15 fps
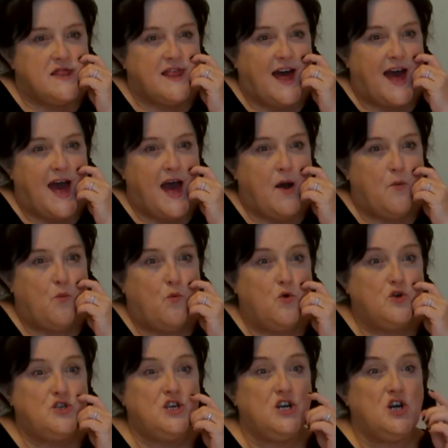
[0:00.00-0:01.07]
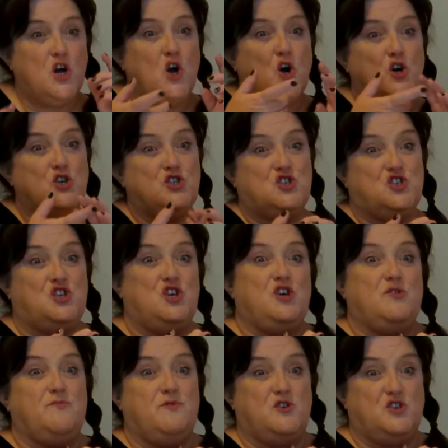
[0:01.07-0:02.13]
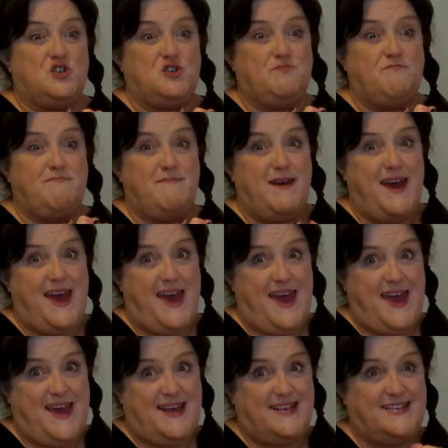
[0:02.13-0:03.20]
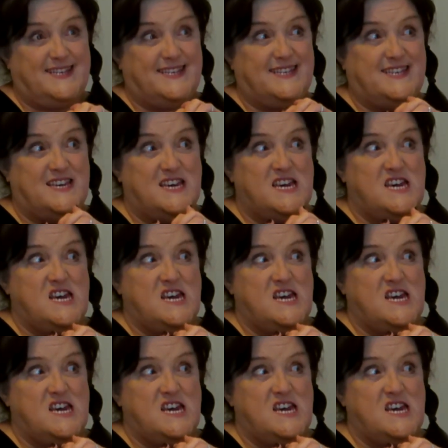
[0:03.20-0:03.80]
that wouldn't cause too much mess,